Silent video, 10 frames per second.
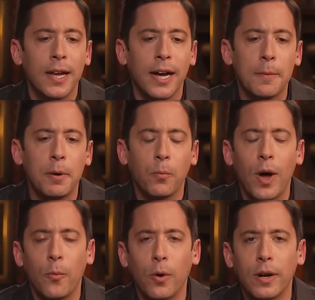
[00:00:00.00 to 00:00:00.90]
Uh, but
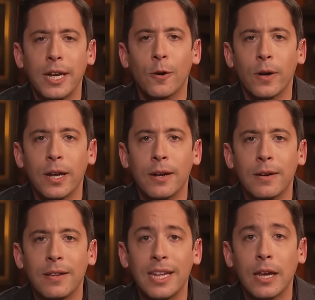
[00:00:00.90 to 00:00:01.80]
while we're here
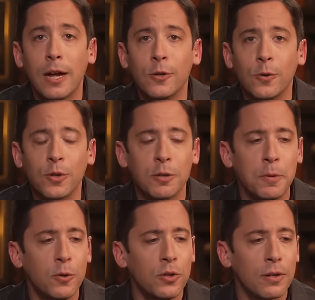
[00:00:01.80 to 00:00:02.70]
in theological
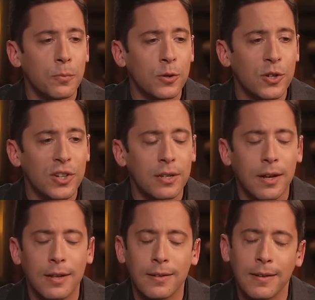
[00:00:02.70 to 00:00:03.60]
disputes and we're just
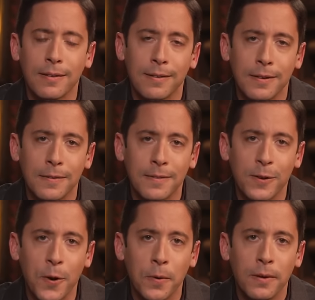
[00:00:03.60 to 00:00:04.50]
discussing uh, you
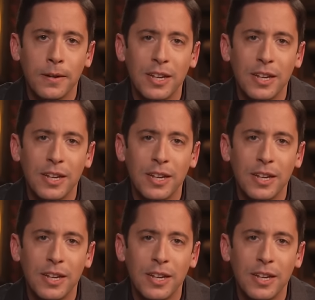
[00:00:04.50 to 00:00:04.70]
know